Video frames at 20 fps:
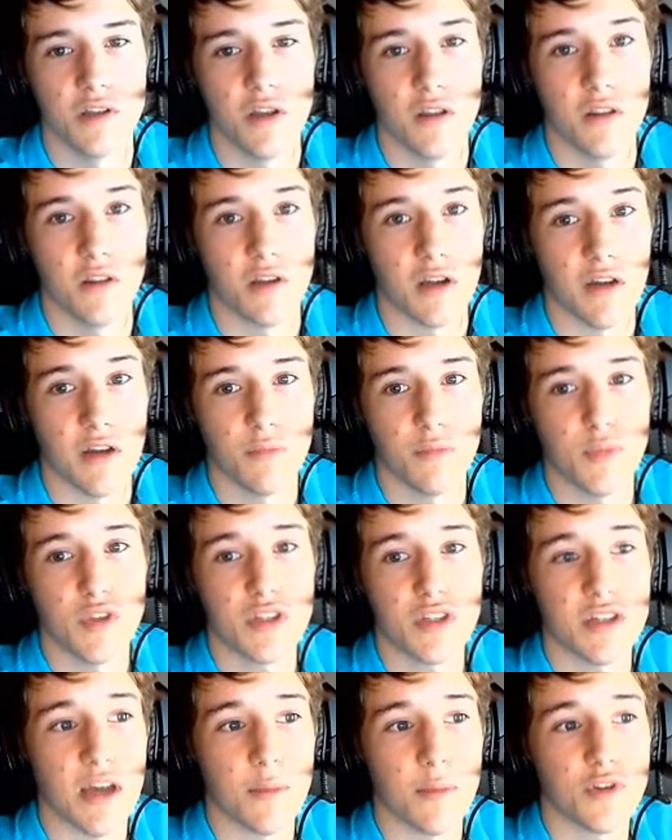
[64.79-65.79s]
the government
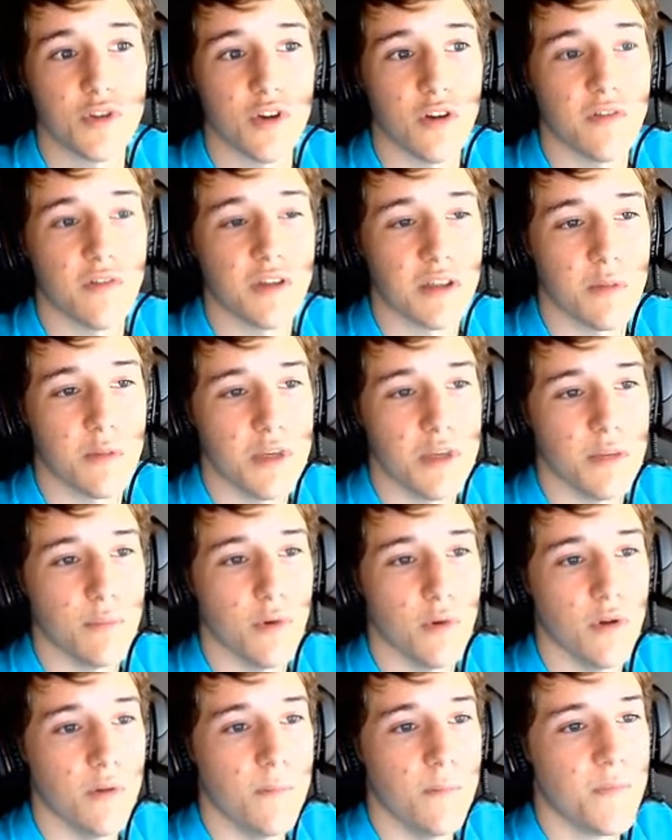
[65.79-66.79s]
stops serving the
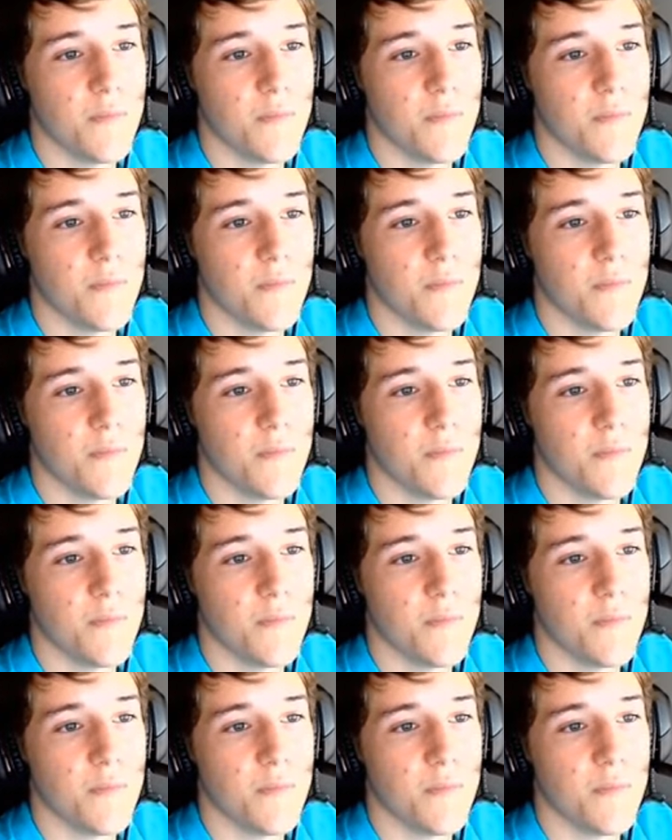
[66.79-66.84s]
people.